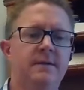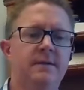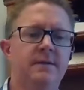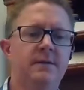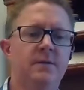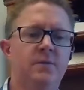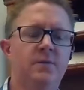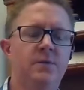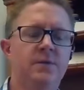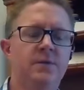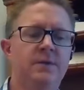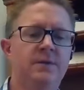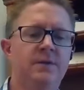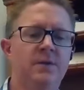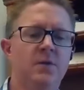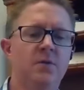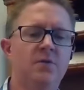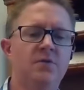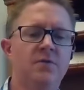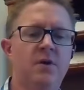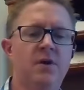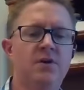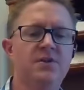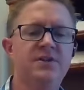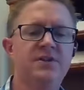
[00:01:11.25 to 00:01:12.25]
really the
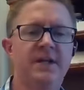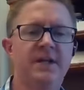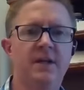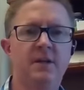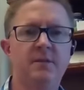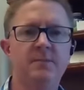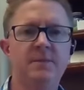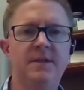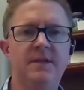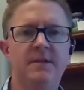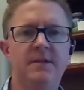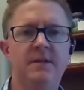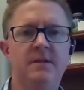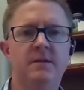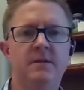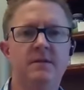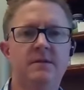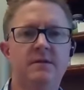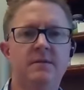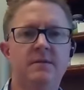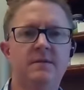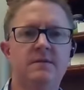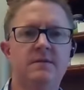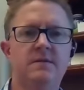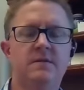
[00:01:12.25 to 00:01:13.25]
overarching element here
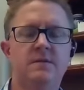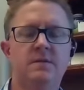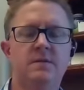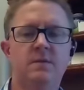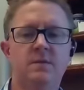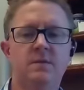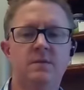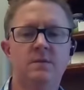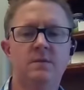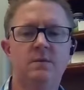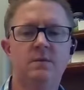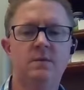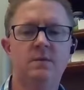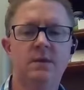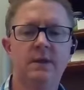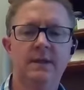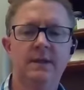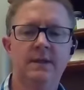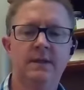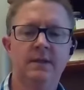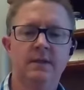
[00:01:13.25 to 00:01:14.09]
is to